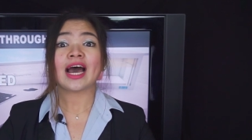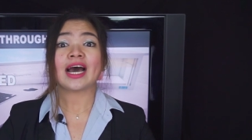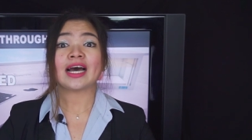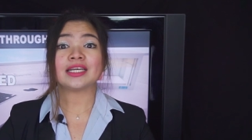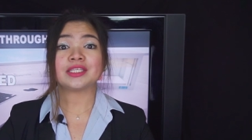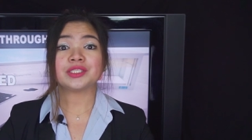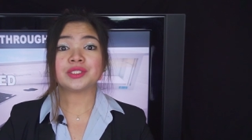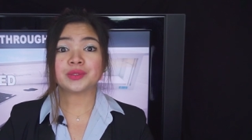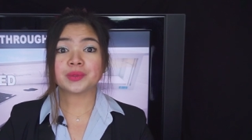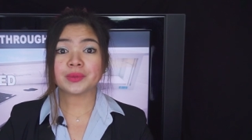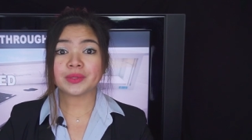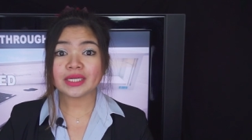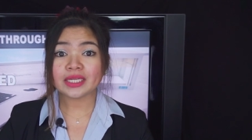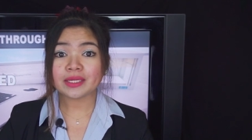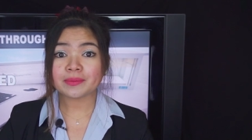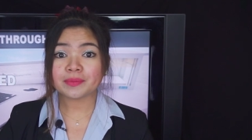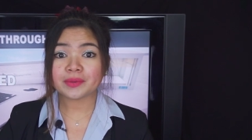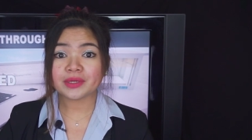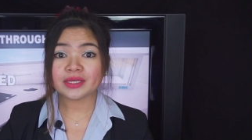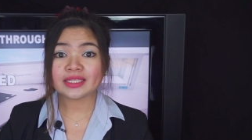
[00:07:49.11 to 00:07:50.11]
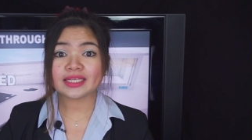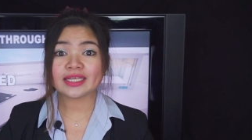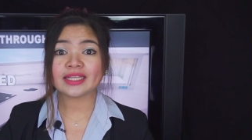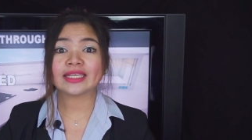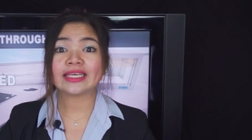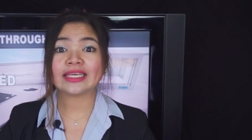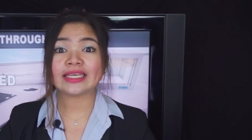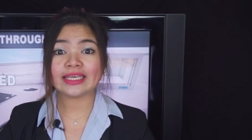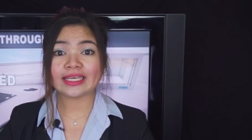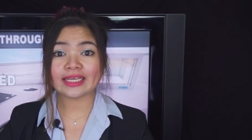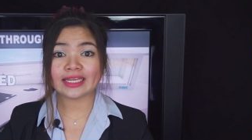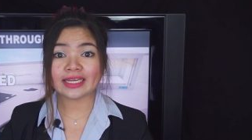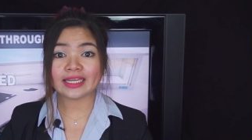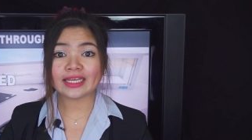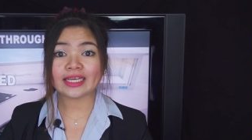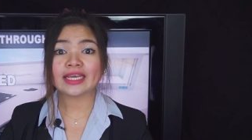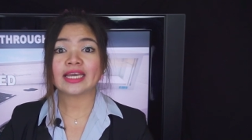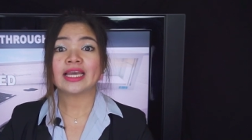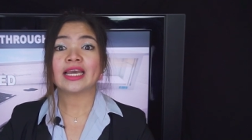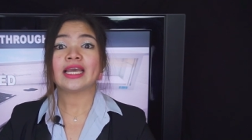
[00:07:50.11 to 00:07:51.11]
a 3D printed
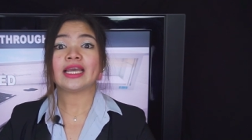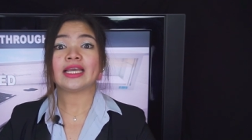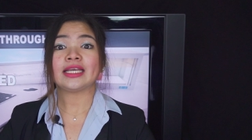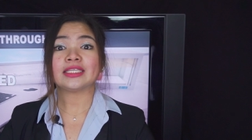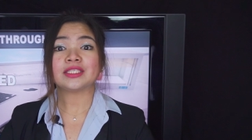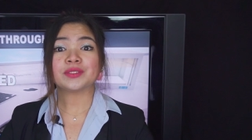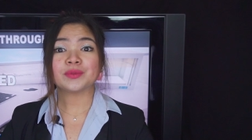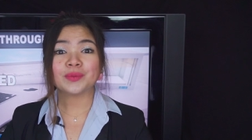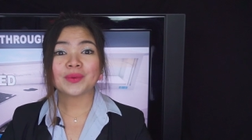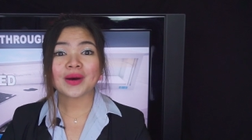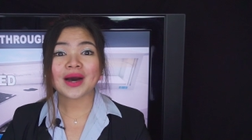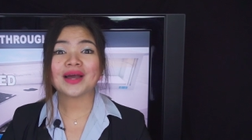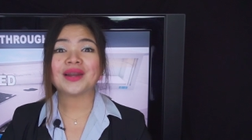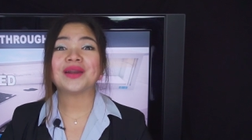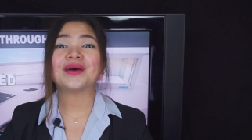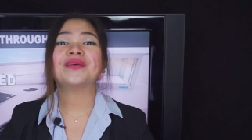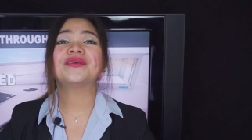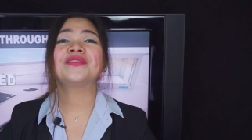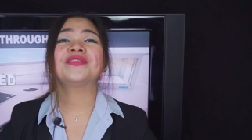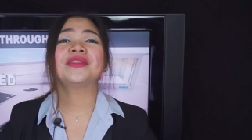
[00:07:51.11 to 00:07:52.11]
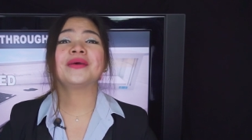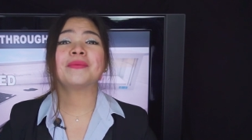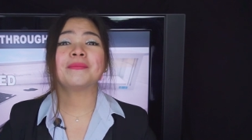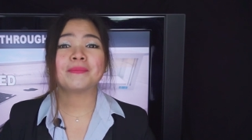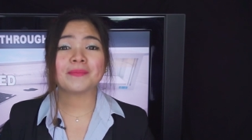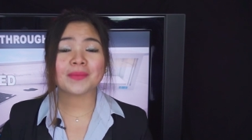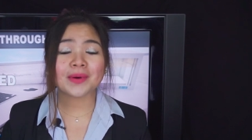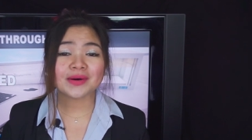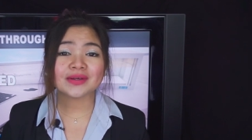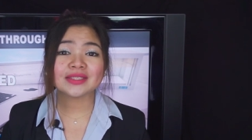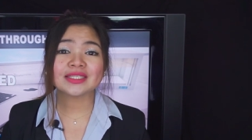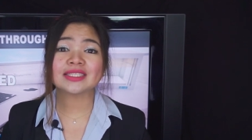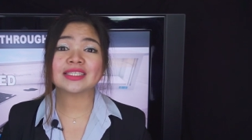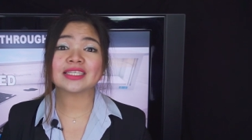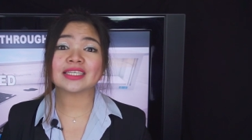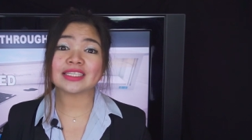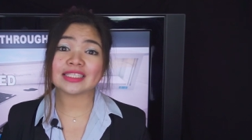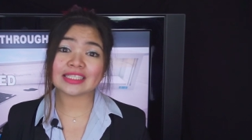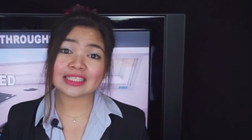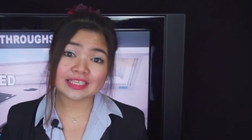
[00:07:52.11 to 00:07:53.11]
kidney is one of the
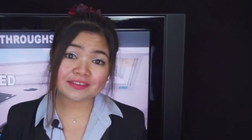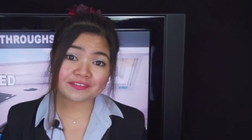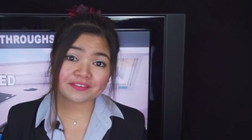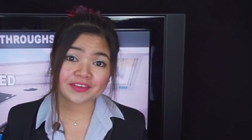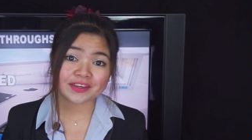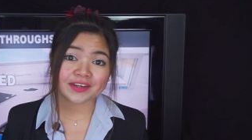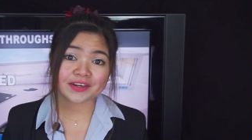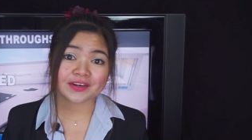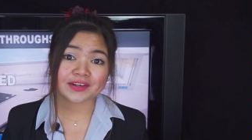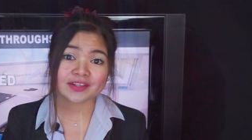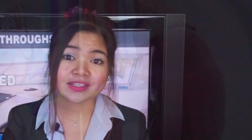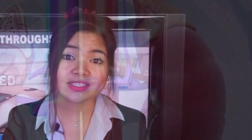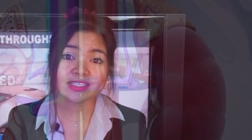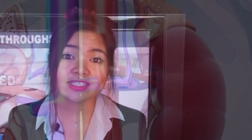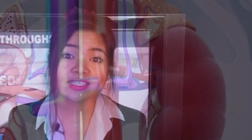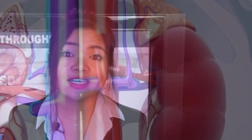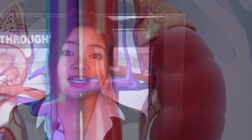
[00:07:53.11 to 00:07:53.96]
most difficult.